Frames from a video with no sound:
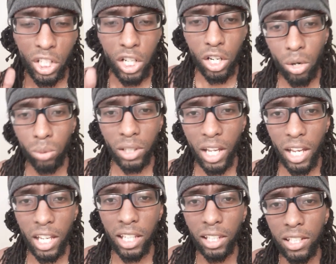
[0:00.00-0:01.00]
know that
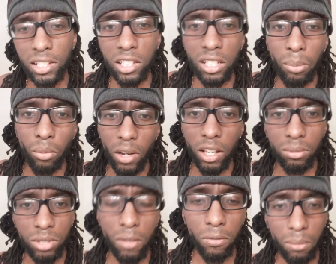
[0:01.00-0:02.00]
he needs to separate
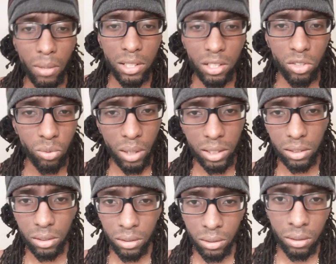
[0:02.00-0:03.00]
himself from that situation.
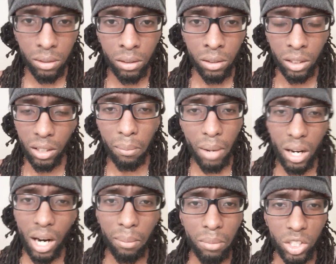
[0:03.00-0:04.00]
No matter
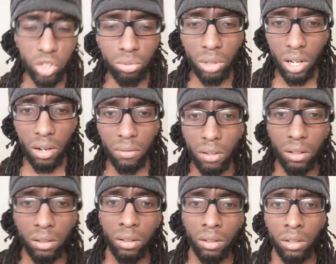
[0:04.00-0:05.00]
how much you love
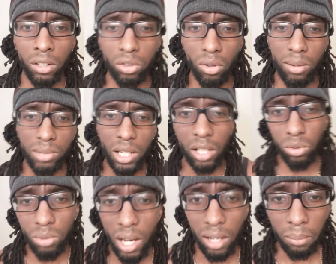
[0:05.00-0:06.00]
her, you know what I'm saying? You
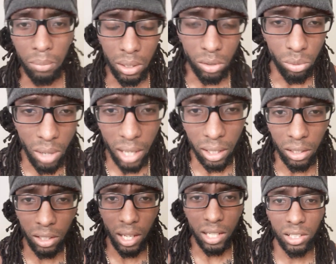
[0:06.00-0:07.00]
gotta
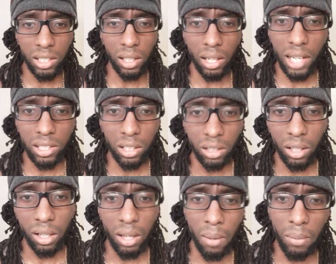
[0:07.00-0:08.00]
look at shit
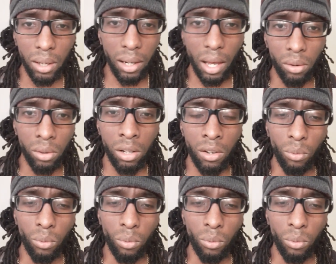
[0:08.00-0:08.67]
logically and be like,